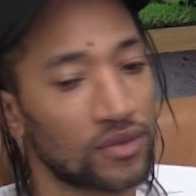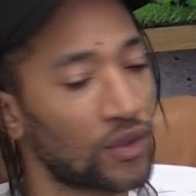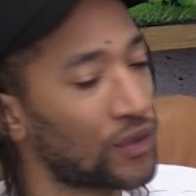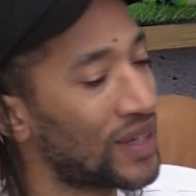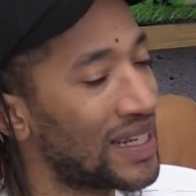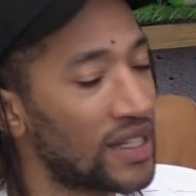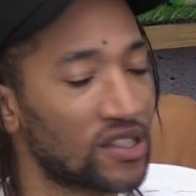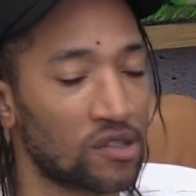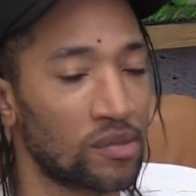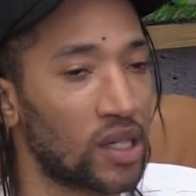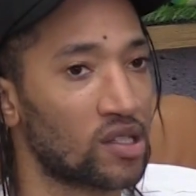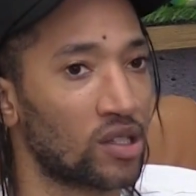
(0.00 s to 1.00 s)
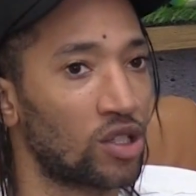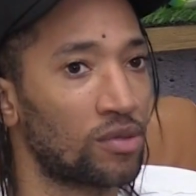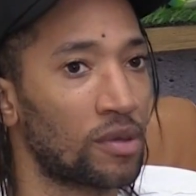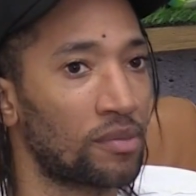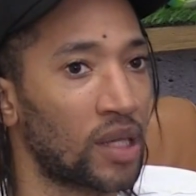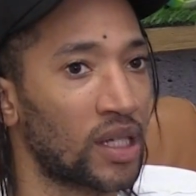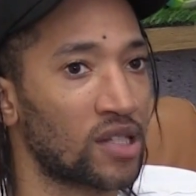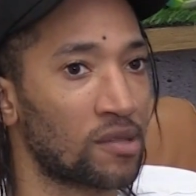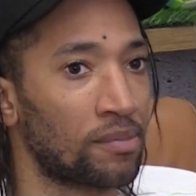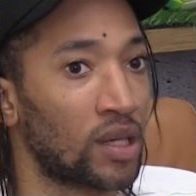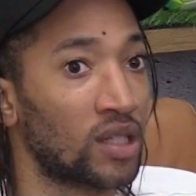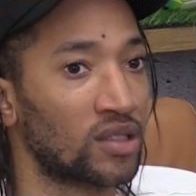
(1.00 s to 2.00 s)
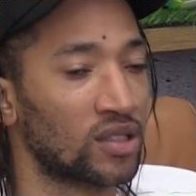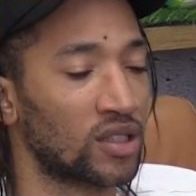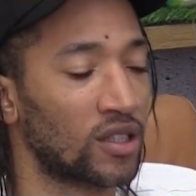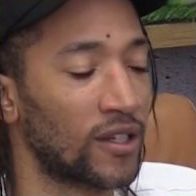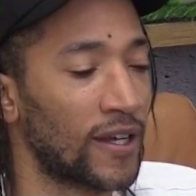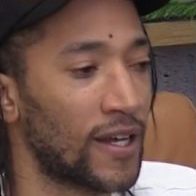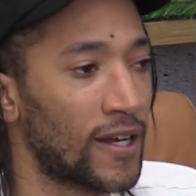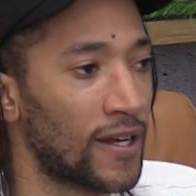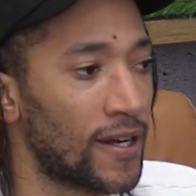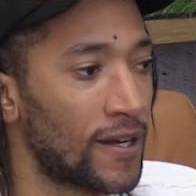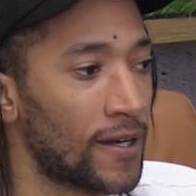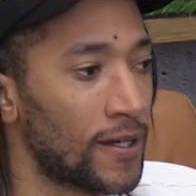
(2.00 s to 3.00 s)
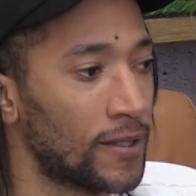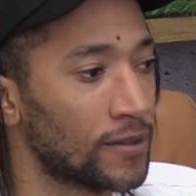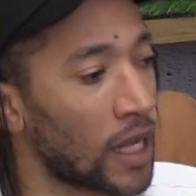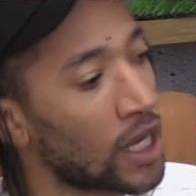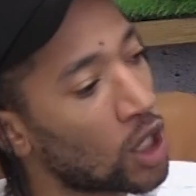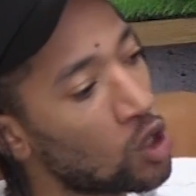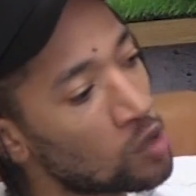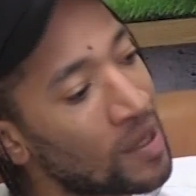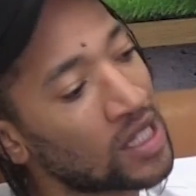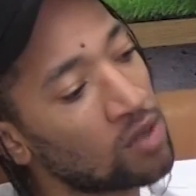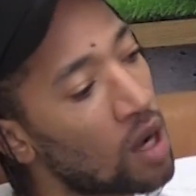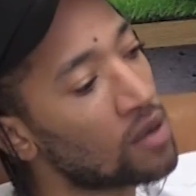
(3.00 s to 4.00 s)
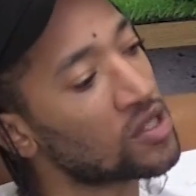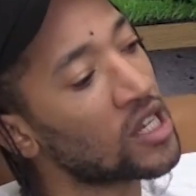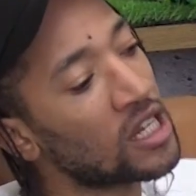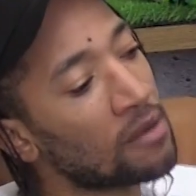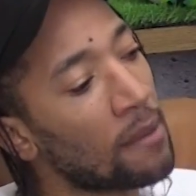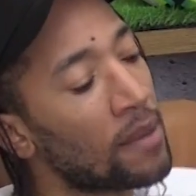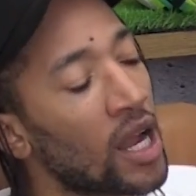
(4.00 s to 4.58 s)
feeling to me as a human being, as a person. And it goes back to what I was saying about